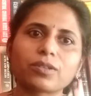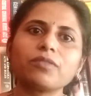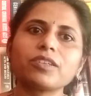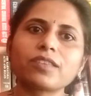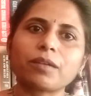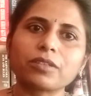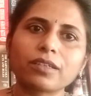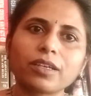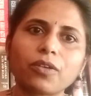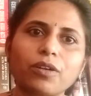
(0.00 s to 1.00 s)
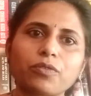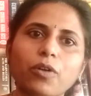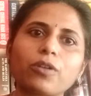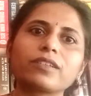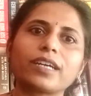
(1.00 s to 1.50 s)
to give a summary of
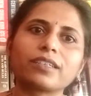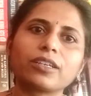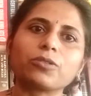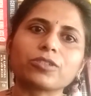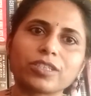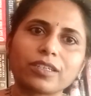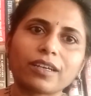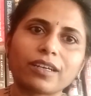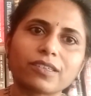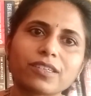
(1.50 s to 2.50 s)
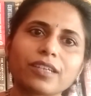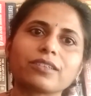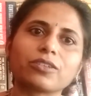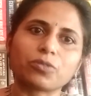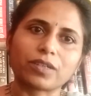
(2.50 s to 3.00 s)
all that he or she has
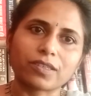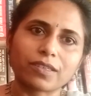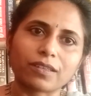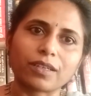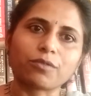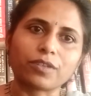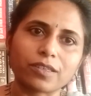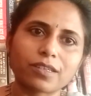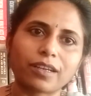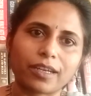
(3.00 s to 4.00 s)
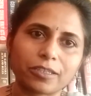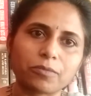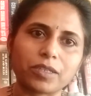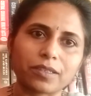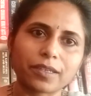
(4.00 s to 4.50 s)
stated to us in that first
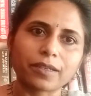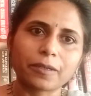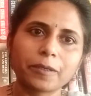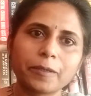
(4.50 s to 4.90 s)
client meeting.